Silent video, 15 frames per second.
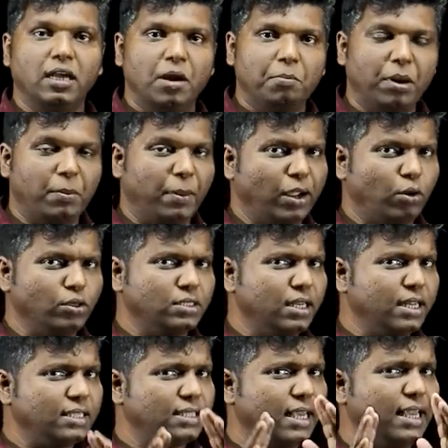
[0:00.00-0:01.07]
But my question
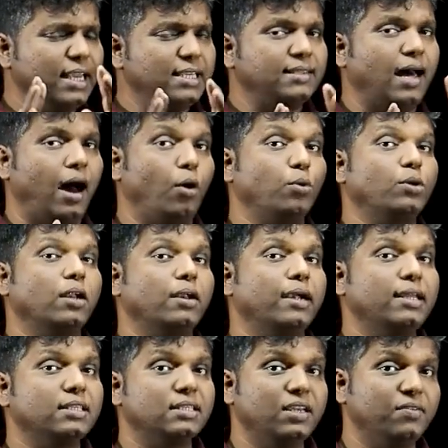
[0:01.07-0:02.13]
is the outer
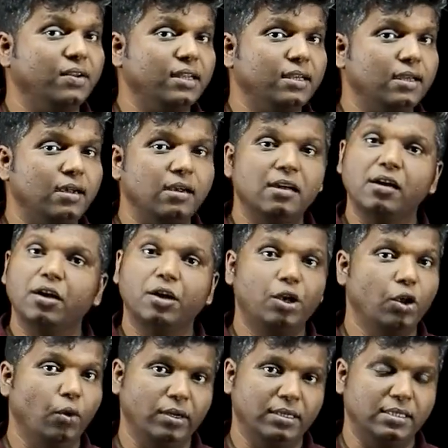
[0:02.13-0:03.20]
radius given here?
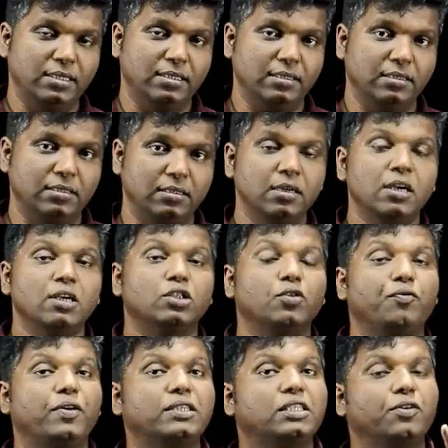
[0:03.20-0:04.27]
No, it isn't. So
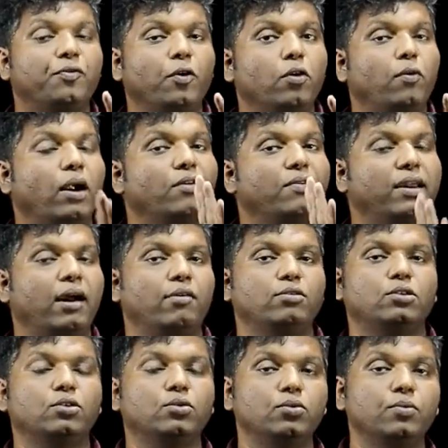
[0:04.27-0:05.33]
first of all, what we have to
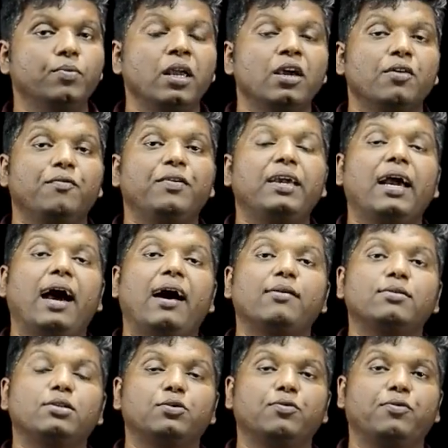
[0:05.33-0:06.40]
do? We have
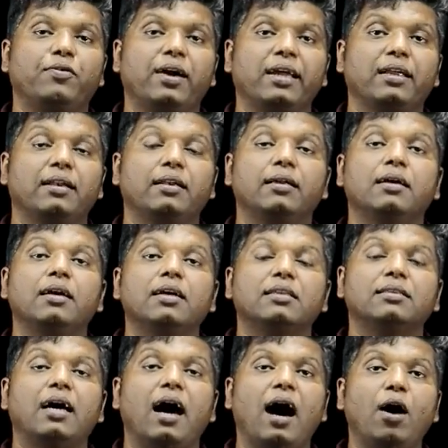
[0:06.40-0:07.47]
to find
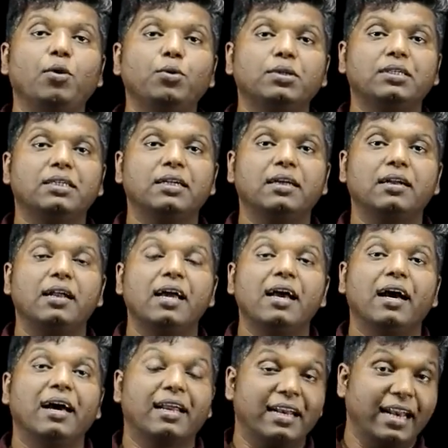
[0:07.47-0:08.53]
the outer
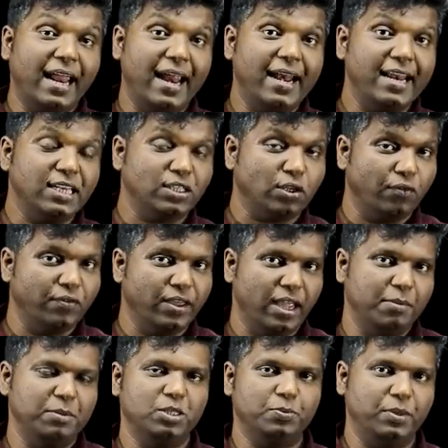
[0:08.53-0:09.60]
radius of the
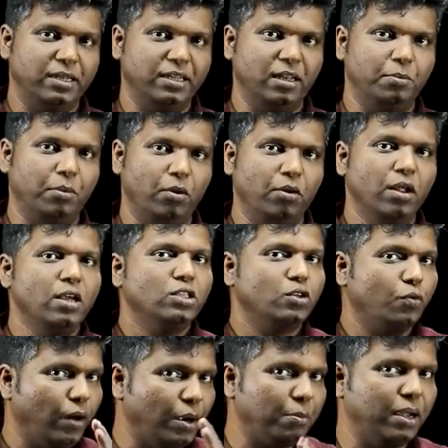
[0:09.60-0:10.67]
hemispherical bowl. So
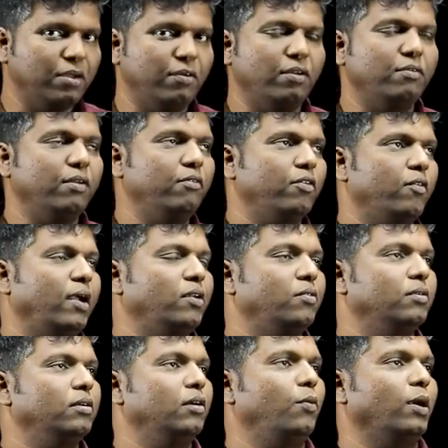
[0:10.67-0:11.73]
one by one we will
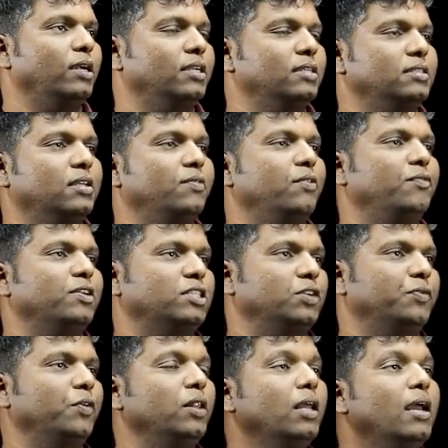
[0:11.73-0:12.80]
write what it is given. First of
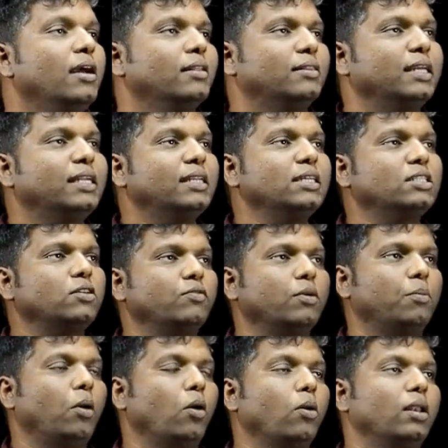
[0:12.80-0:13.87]
all, thickness of the
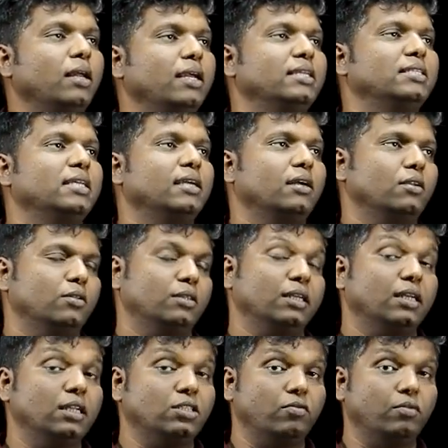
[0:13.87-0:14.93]
bowl is equal to
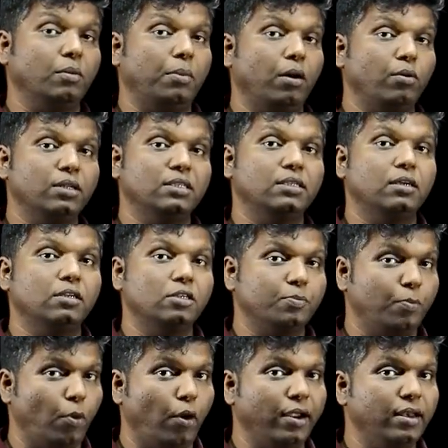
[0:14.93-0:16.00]

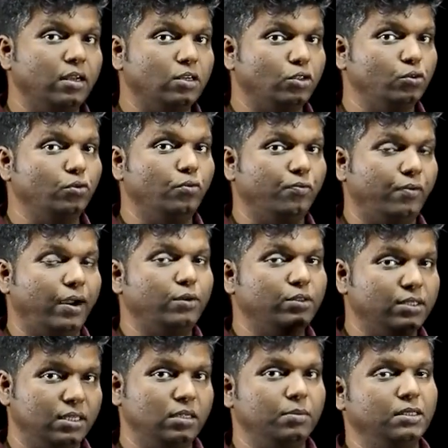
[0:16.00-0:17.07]
0.25
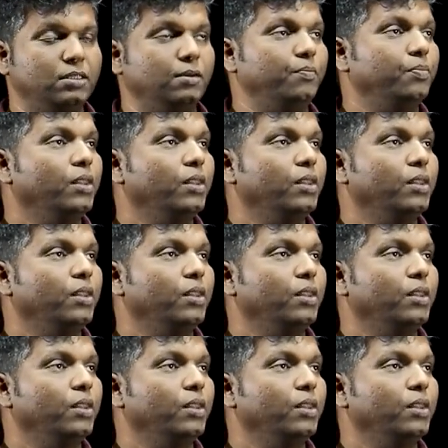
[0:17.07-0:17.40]
centimeter.